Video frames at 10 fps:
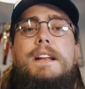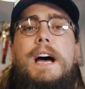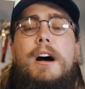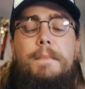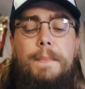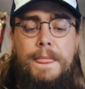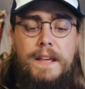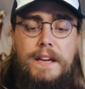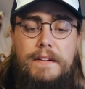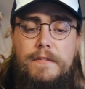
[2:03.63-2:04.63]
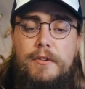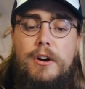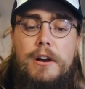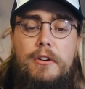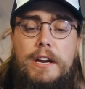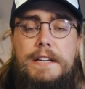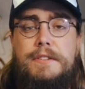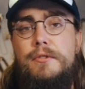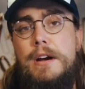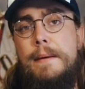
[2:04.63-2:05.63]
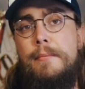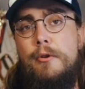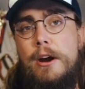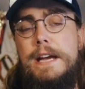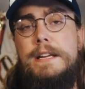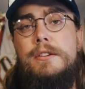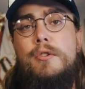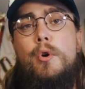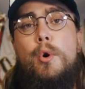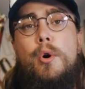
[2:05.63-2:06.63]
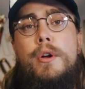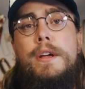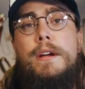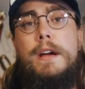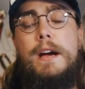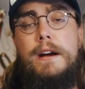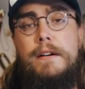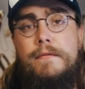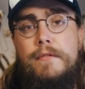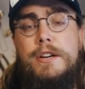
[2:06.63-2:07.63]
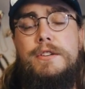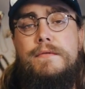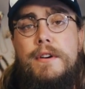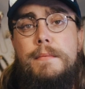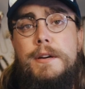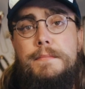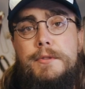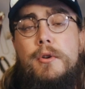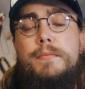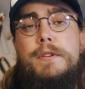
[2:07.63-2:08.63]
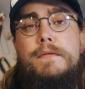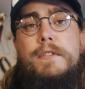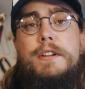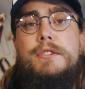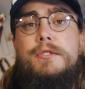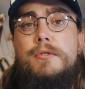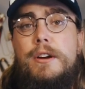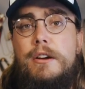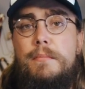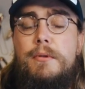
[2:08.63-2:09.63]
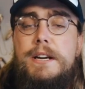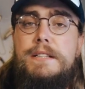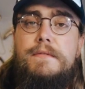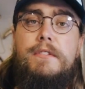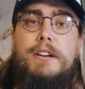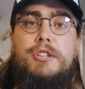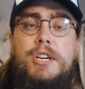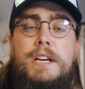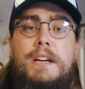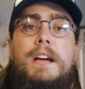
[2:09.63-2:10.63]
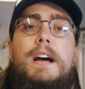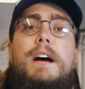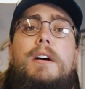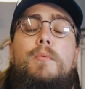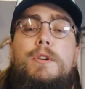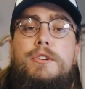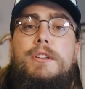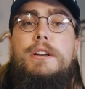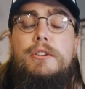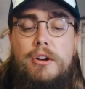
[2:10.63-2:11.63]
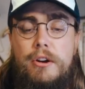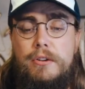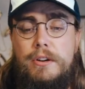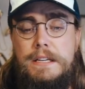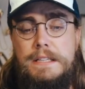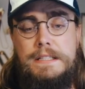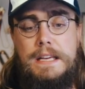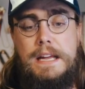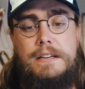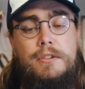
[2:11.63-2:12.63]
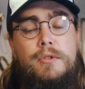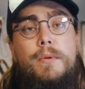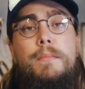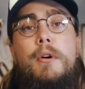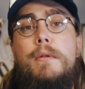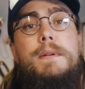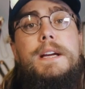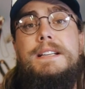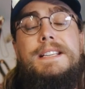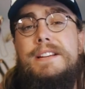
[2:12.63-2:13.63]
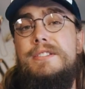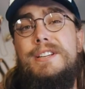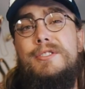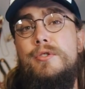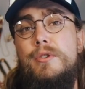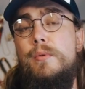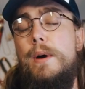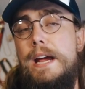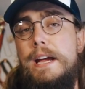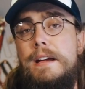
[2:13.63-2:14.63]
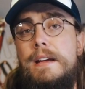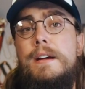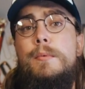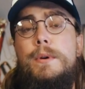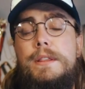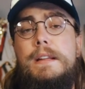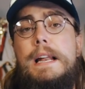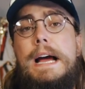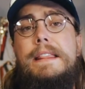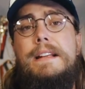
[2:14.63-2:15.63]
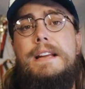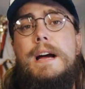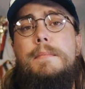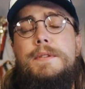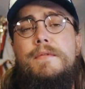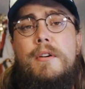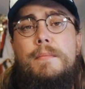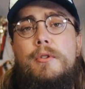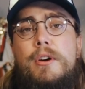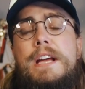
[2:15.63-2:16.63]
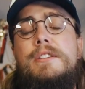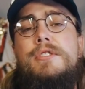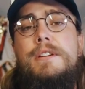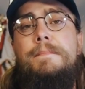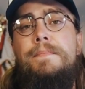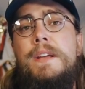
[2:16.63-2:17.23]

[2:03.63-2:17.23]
Now, if you are looking to upgrade your uh, fridge from an absorption fridge to a compressor fridge, uh, what you need to know is that you will probably essentially do away with the line that comes from your engine